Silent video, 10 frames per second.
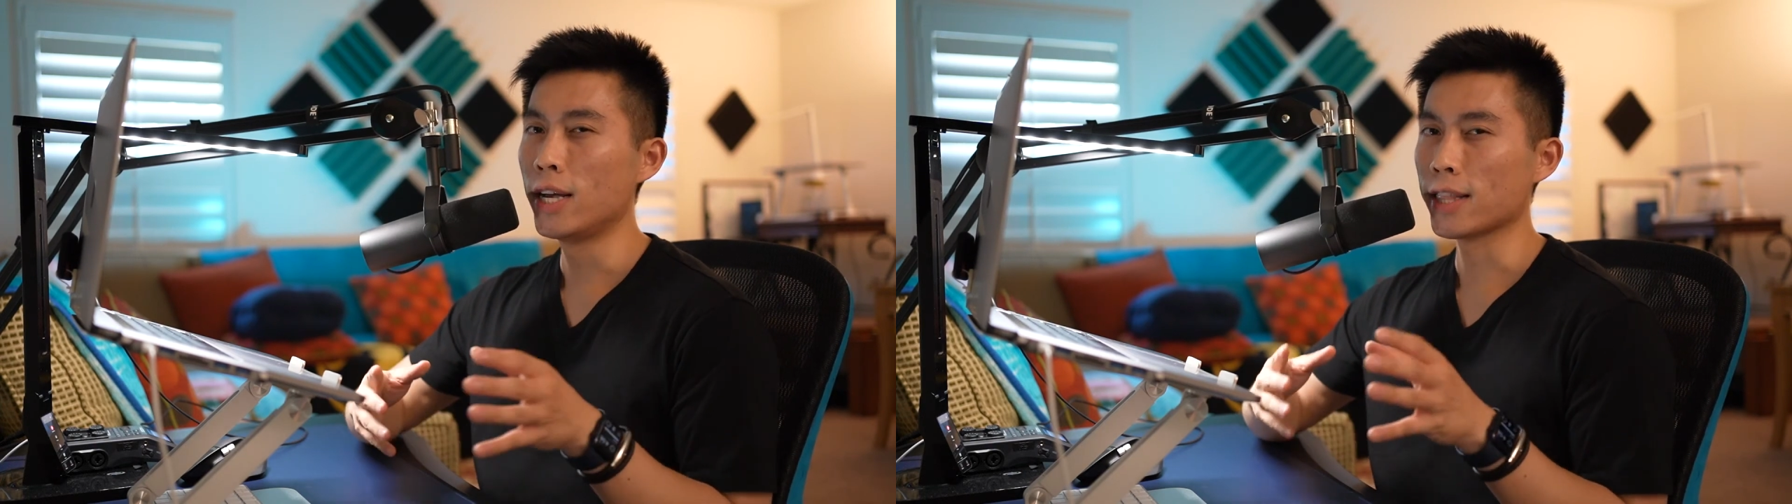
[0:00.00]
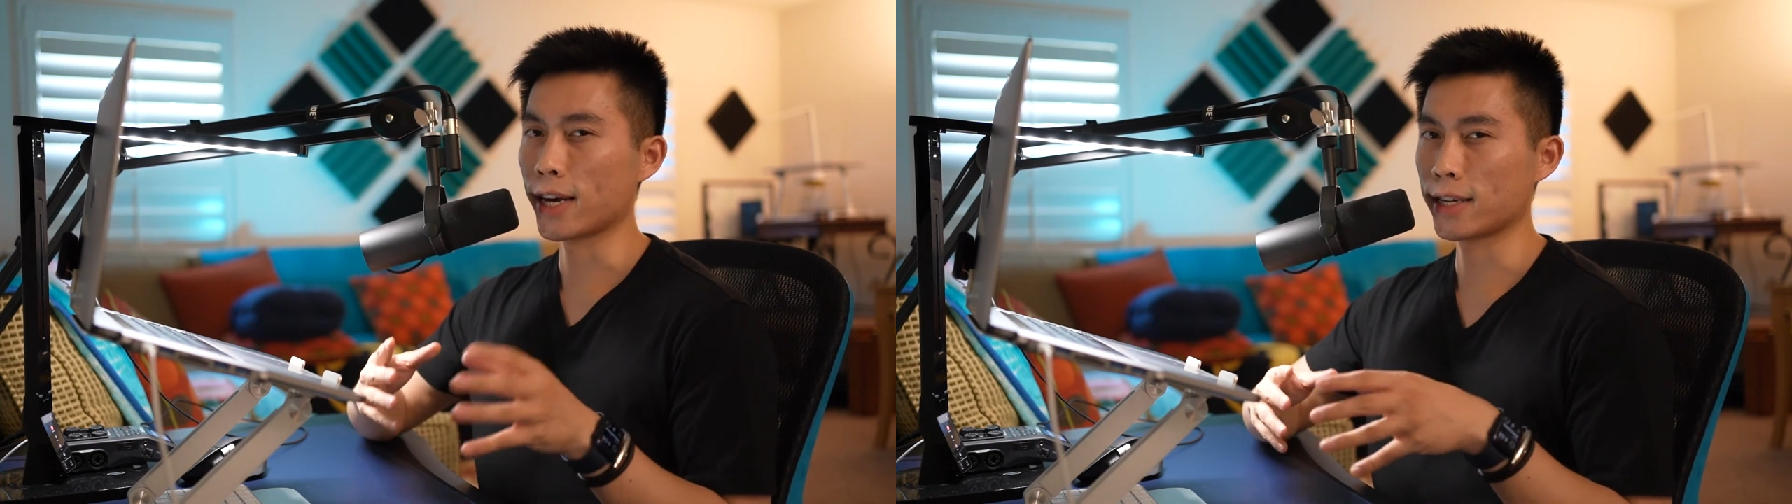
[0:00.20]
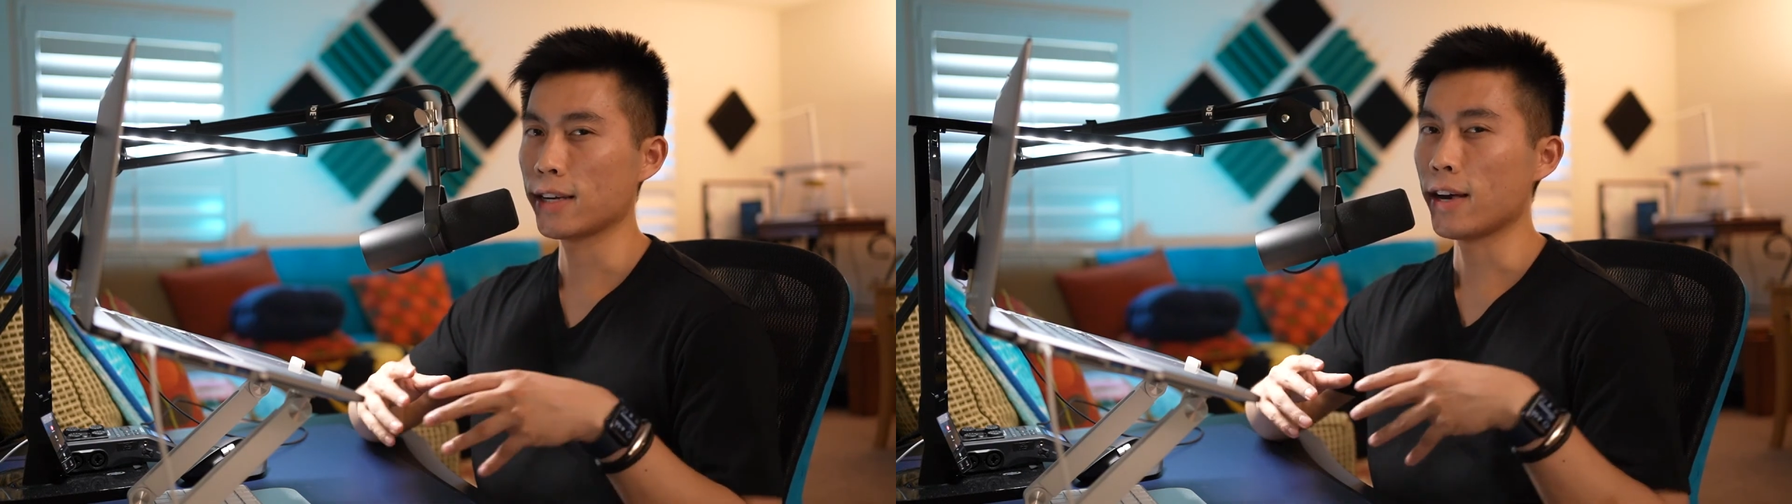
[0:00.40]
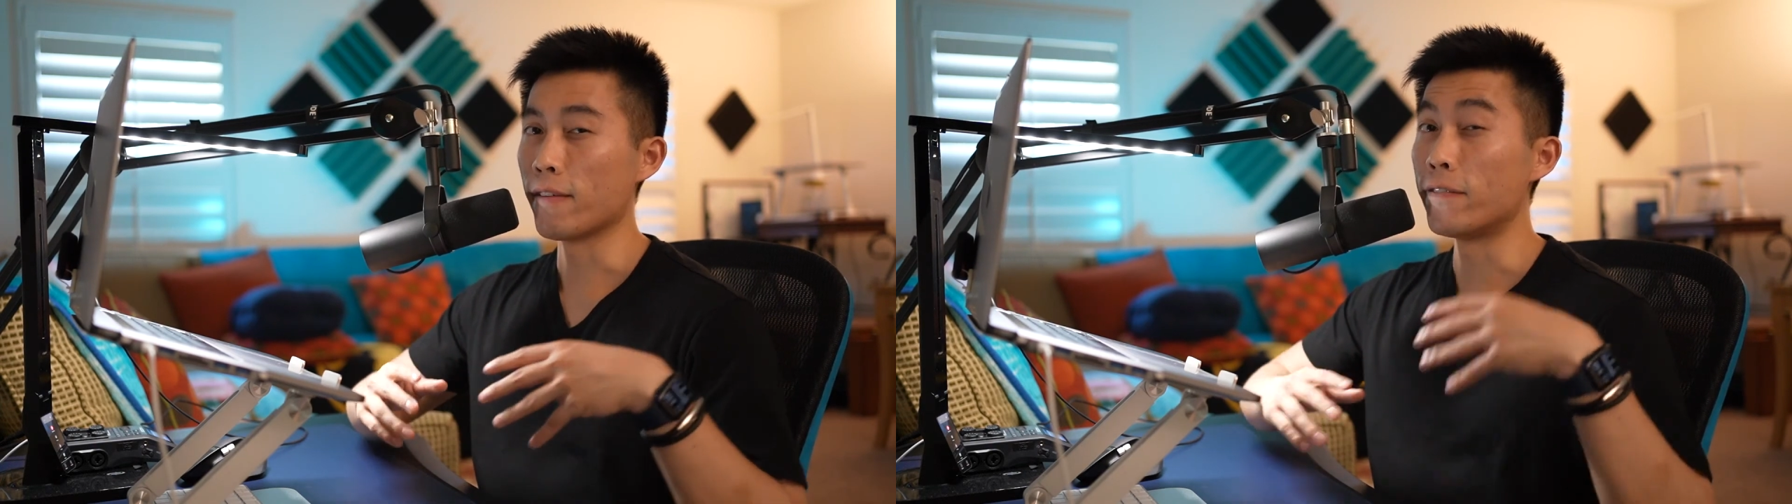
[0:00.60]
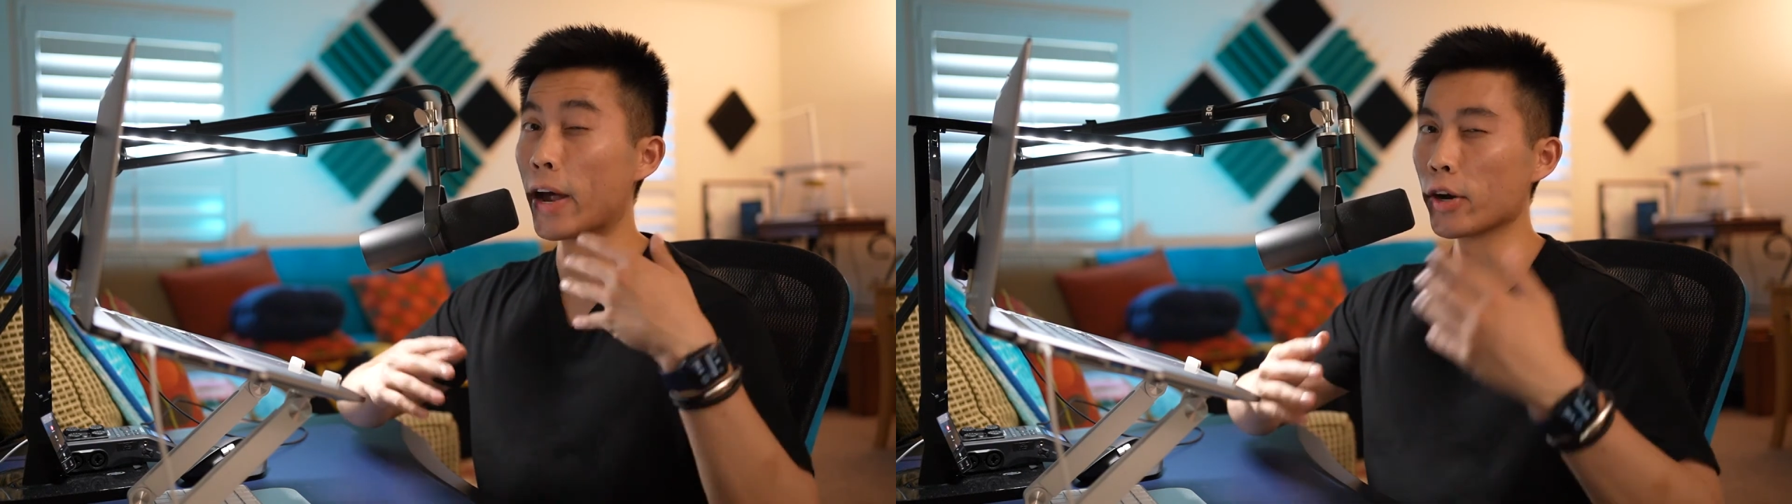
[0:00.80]
like a
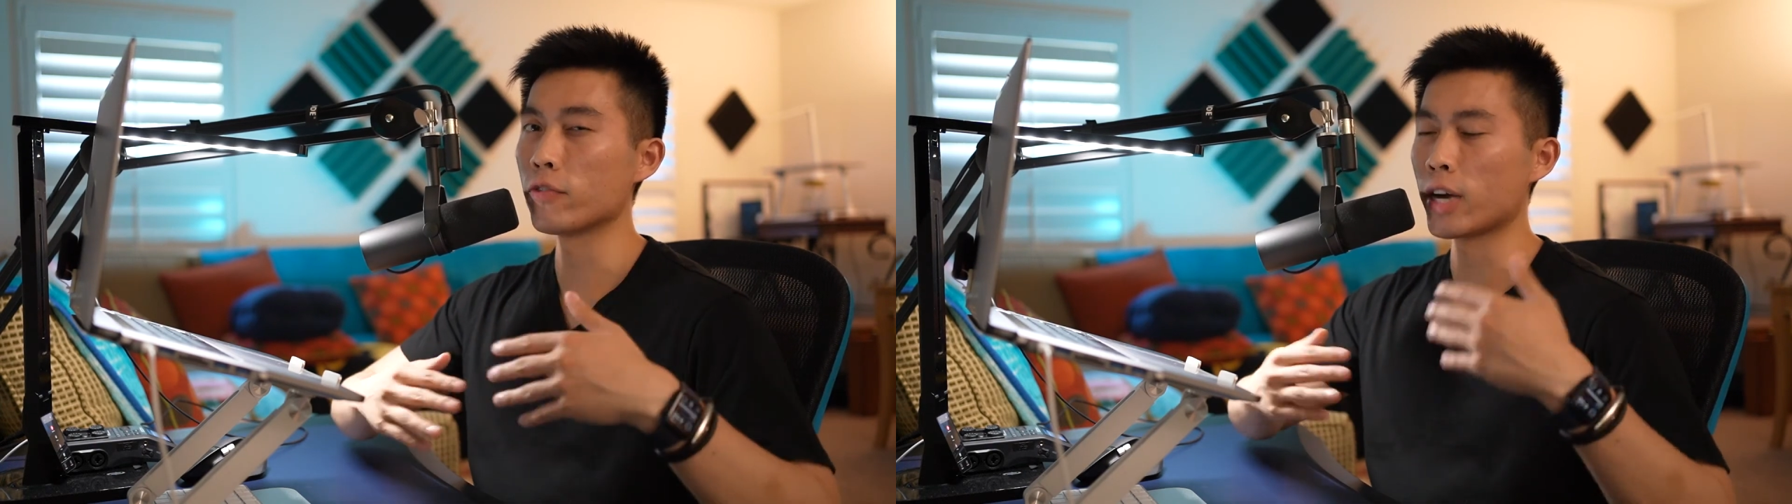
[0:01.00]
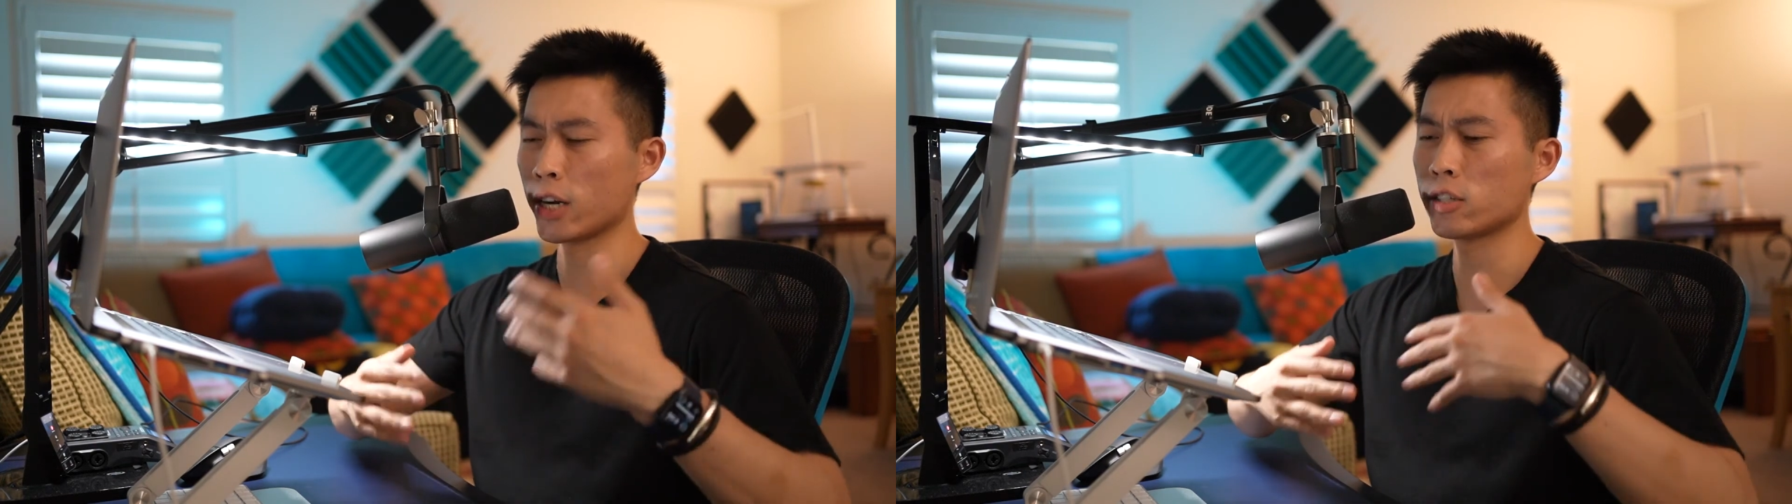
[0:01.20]
very, very